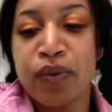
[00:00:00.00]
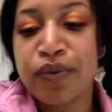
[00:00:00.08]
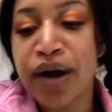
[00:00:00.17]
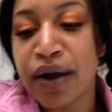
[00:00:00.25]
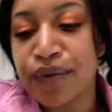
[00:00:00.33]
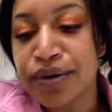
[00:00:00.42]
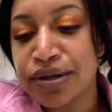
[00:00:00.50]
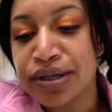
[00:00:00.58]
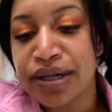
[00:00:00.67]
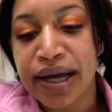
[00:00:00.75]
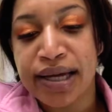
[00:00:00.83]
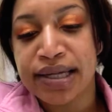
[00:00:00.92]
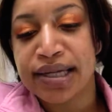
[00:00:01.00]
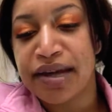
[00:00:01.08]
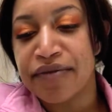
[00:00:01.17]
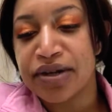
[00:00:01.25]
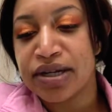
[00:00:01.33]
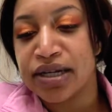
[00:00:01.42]
When I was like
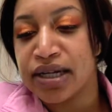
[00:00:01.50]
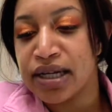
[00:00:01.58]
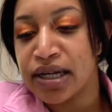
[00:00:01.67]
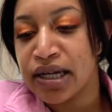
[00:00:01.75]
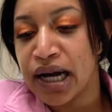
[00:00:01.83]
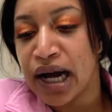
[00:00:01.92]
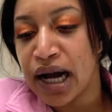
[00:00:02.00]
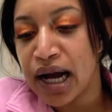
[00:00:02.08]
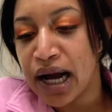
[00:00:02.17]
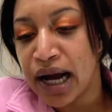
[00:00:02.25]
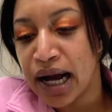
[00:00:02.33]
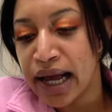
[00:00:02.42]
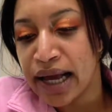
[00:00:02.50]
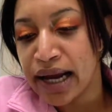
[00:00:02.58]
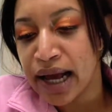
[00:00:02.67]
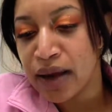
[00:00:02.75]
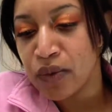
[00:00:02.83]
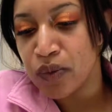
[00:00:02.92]
17 and
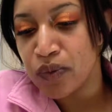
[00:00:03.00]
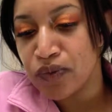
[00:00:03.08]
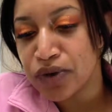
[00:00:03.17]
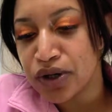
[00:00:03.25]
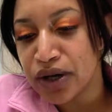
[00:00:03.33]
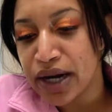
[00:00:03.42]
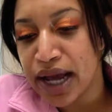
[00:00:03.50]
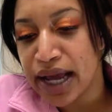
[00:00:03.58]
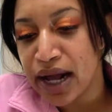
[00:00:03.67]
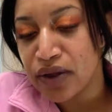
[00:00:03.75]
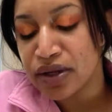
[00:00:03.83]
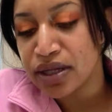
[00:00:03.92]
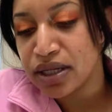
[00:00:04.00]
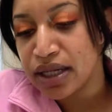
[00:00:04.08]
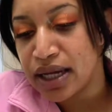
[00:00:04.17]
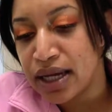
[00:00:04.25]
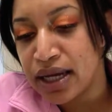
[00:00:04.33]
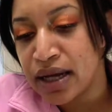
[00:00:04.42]
I started hanging out in the
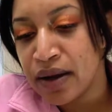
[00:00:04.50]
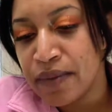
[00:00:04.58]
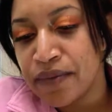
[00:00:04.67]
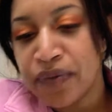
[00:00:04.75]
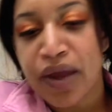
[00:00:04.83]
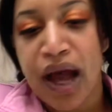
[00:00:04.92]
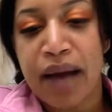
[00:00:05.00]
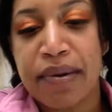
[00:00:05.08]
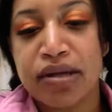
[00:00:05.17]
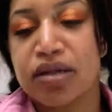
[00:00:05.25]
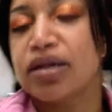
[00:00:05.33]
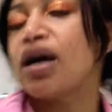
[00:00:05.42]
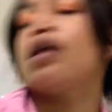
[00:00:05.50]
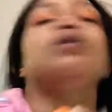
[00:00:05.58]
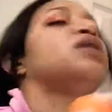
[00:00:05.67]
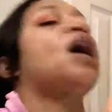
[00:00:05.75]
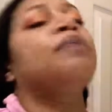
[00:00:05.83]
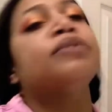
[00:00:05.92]
city, I basically got
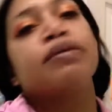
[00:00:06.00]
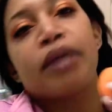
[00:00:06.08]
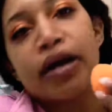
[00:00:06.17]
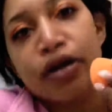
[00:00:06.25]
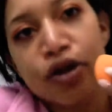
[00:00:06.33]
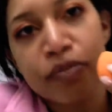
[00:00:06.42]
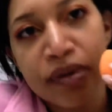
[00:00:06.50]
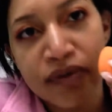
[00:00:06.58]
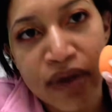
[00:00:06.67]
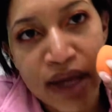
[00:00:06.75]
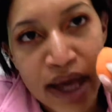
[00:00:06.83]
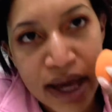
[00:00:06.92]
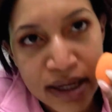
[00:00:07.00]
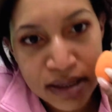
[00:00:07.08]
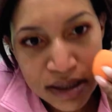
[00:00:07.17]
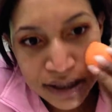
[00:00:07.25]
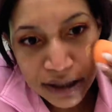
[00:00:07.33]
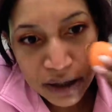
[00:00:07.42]
adopted by a group of like
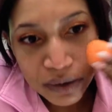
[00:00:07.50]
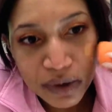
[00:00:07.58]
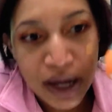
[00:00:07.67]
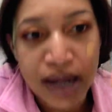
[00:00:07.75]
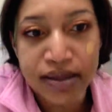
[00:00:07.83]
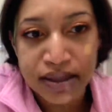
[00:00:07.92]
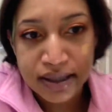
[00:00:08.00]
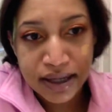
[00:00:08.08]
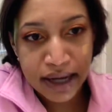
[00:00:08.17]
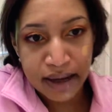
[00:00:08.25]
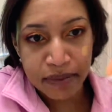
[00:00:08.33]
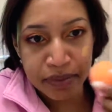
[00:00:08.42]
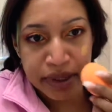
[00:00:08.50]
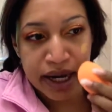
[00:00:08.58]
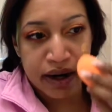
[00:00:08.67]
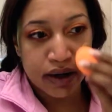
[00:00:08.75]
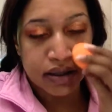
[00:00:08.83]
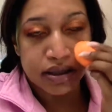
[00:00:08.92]
ex-neo-Nazi type
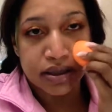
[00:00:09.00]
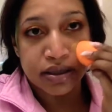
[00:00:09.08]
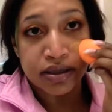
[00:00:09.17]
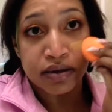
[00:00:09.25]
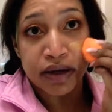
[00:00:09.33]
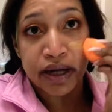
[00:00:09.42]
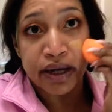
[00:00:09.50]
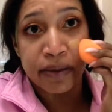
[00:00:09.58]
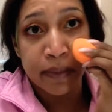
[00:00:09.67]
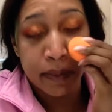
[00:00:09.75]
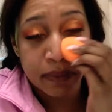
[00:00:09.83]
characters, right?